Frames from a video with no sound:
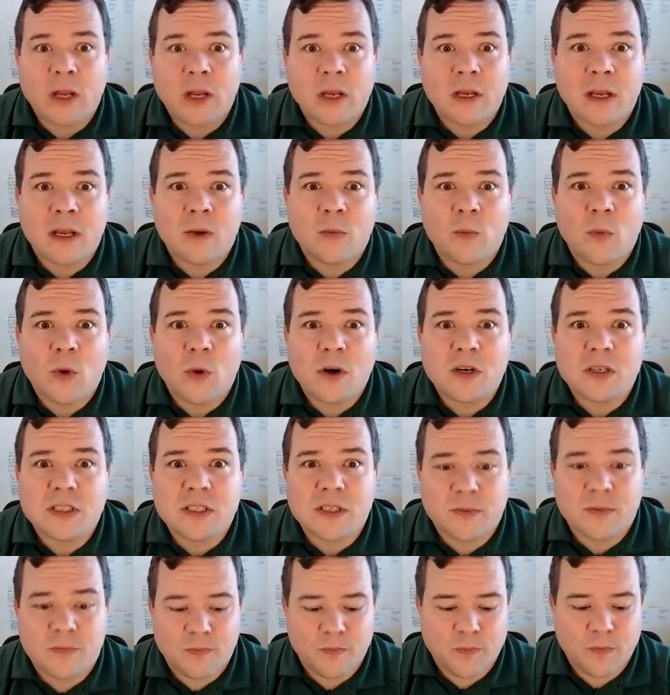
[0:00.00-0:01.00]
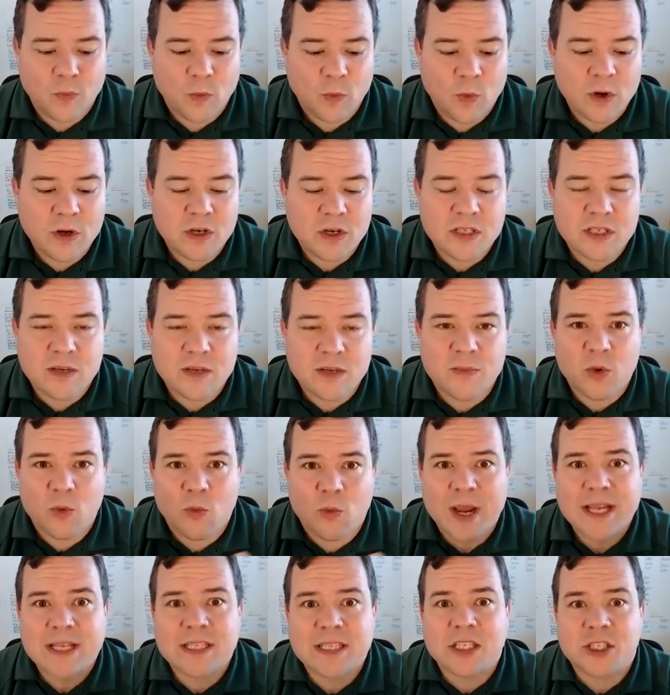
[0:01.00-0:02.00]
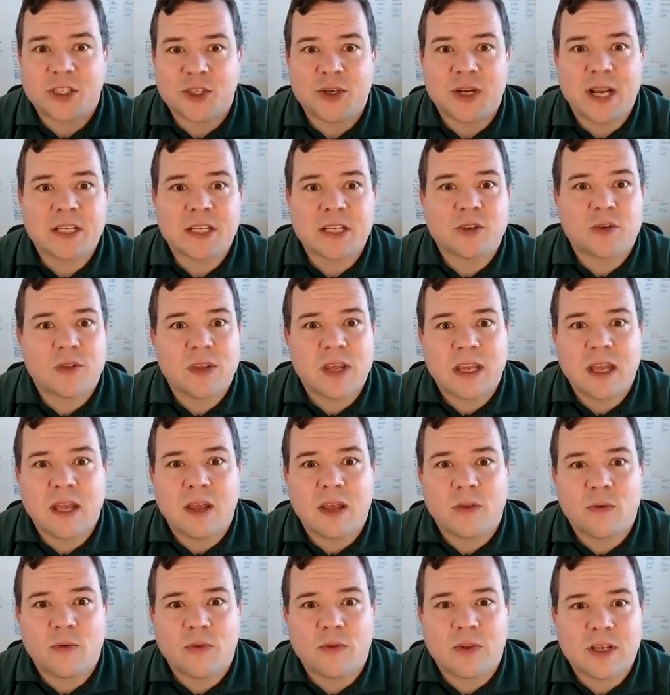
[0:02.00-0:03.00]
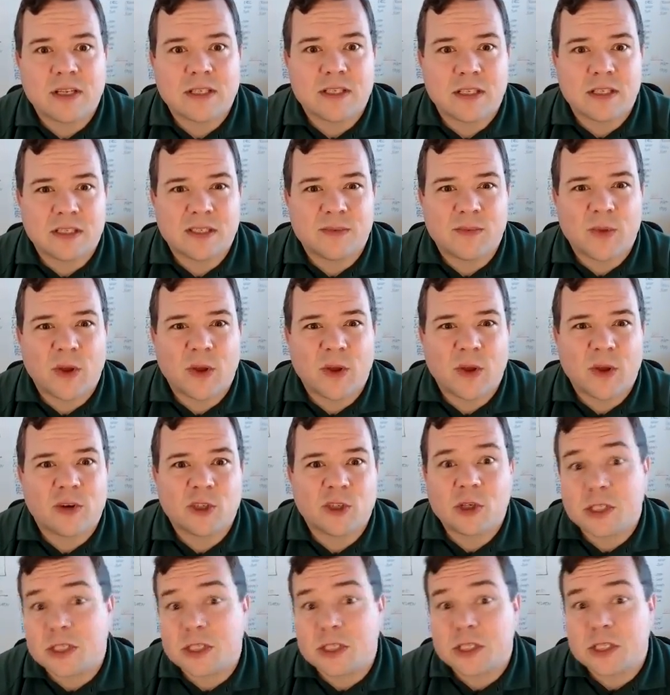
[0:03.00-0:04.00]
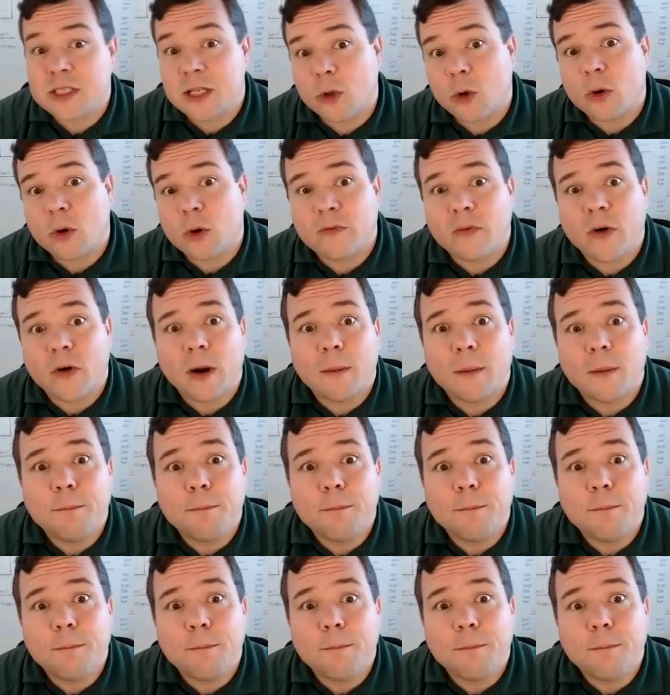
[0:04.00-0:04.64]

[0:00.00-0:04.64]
And what are some of the ways that you guys are thinking through this that some other churches can learn from?